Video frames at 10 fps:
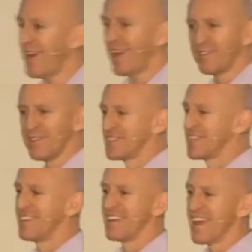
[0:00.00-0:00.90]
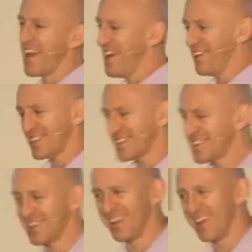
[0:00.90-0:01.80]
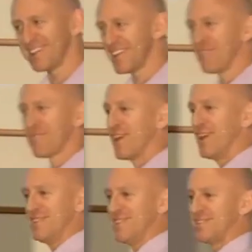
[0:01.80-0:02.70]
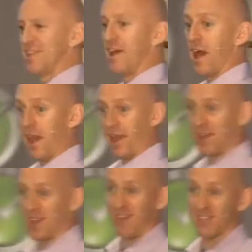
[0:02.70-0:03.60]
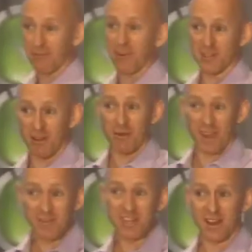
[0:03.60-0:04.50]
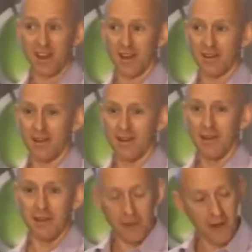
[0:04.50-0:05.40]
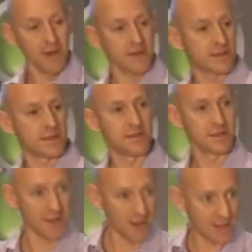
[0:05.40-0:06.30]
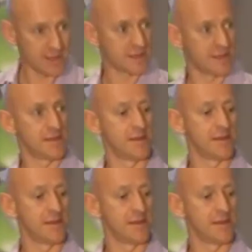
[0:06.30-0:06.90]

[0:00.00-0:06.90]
they're handing the CD out to their friends. Hey, get, it's some free software and go and check it out. Good, good.